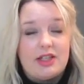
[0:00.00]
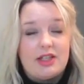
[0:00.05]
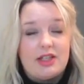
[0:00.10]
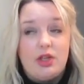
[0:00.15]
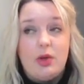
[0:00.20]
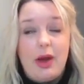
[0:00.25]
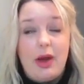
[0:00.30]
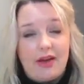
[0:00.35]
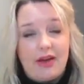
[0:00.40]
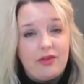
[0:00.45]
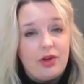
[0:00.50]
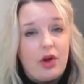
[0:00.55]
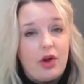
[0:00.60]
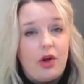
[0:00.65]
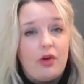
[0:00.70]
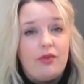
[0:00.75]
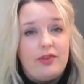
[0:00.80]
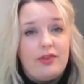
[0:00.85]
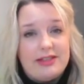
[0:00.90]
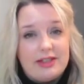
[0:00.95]
so you haven't
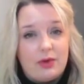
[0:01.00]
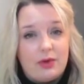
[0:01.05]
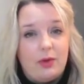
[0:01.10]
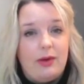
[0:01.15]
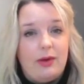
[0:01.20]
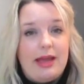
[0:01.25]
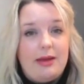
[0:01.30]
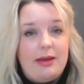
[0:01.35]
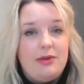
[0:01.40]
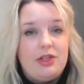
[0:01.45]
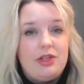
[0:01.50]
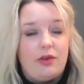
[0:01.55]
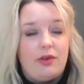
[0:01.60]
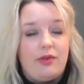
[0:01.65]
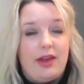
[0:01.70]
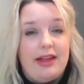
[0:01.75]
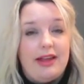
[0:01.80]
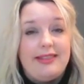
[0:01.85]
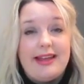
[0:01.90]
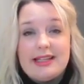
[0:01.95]
got a physical image
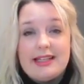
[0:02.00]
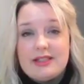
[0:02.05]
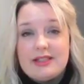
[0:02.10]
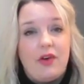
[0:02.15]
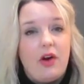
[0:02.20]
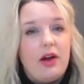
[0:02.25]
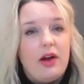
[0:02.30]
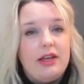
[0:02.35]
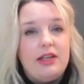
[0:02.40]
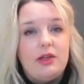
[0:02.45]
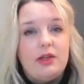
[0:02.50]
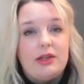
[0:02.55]
of it, that's fine.